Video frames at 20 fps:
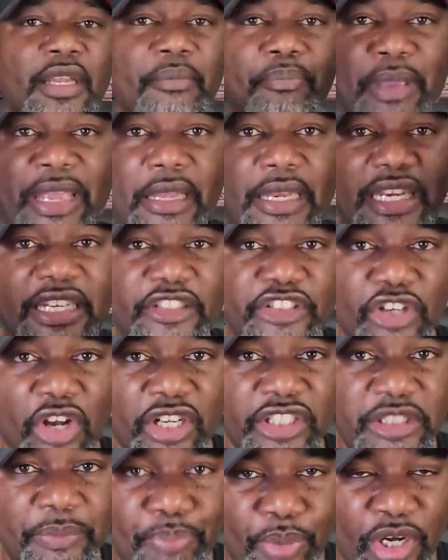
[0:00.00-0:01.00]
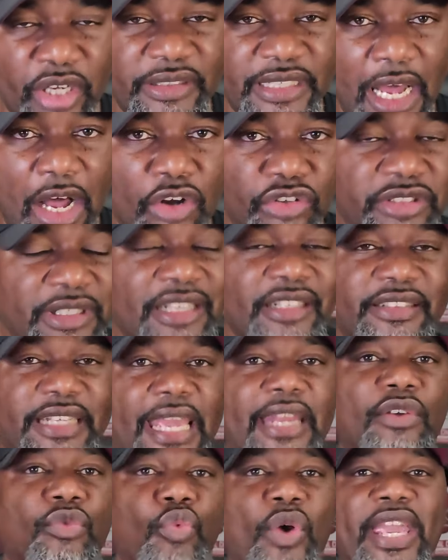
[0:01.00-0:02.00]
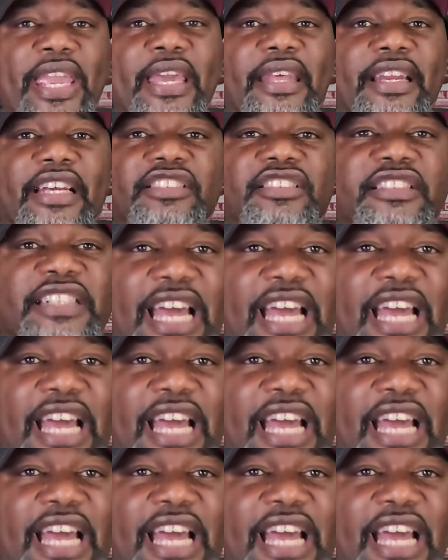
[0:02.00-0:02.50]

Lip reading: Beating the Georgia Bulldogs didn't win us